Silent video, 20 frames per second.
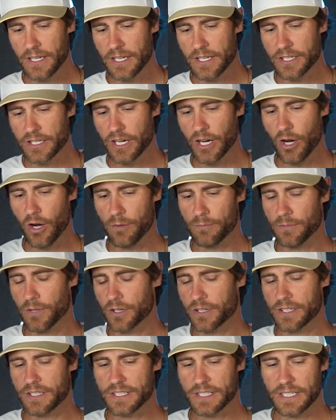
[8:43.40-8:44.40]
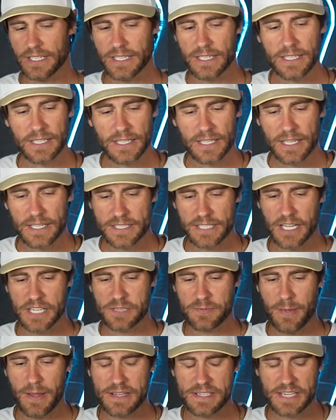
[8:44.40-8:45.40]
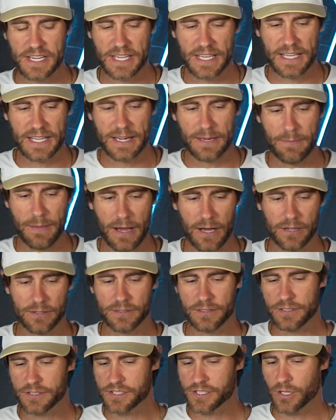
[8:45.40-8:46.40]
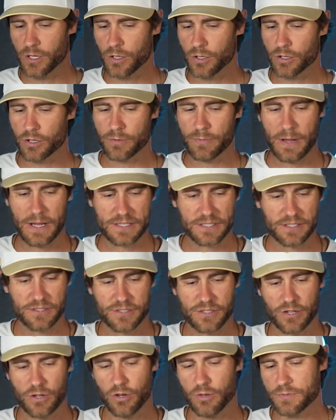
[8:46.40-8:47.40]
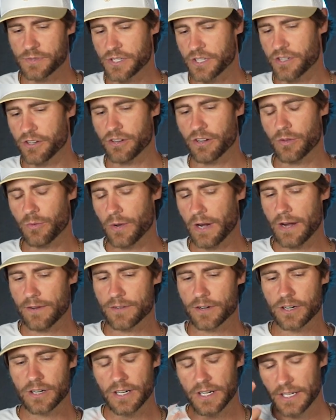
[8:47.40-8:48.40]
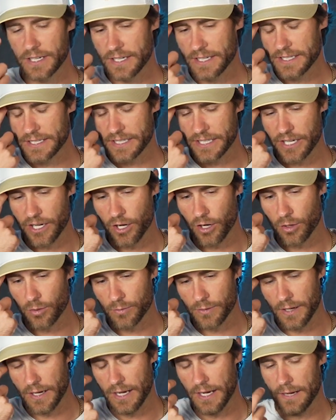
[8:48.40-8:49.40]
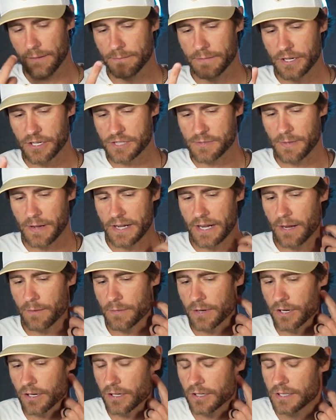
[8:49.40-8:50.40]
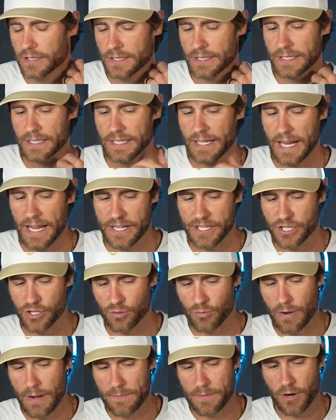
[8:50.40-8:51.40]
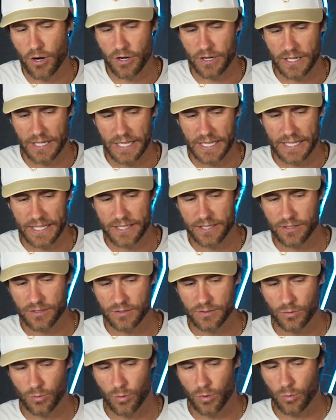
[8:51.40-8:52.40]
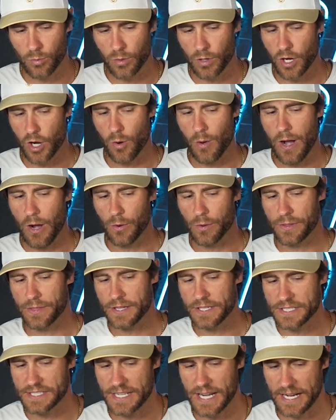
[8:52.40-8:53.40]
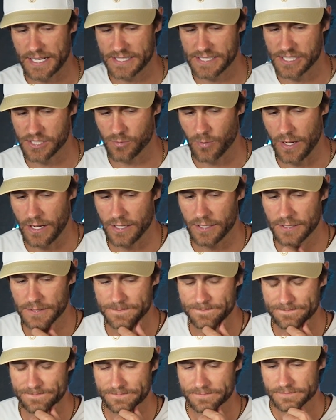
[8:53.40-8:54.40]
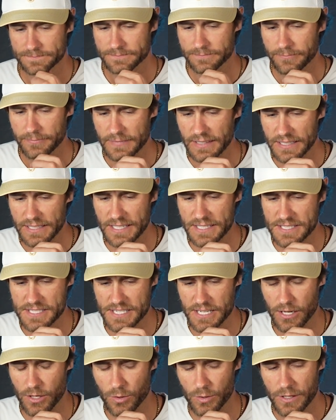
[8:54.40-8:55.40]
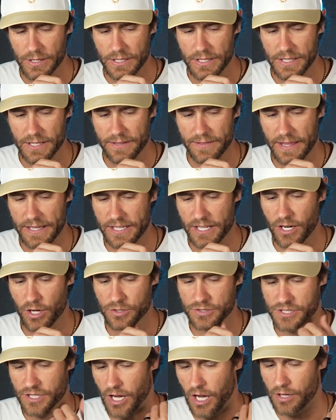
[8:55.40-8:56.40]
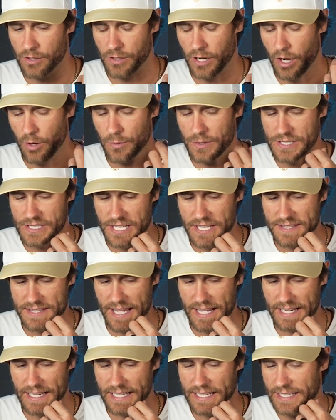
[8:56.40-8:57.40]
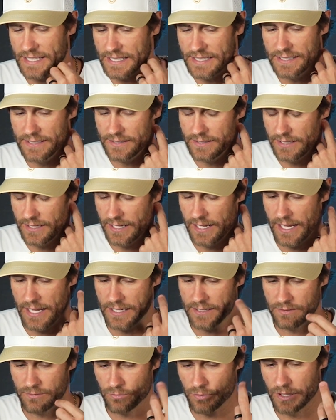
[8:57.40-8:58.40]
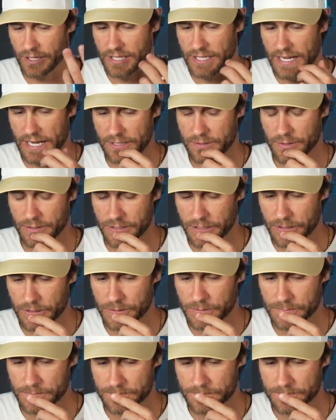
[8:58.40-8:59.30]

I'm looking to touch base again about solar, pest control, home security, whatever. Here's my number, and your Repcard link will go out with these texts as well. And so they can also always hit that link and reconnect with you.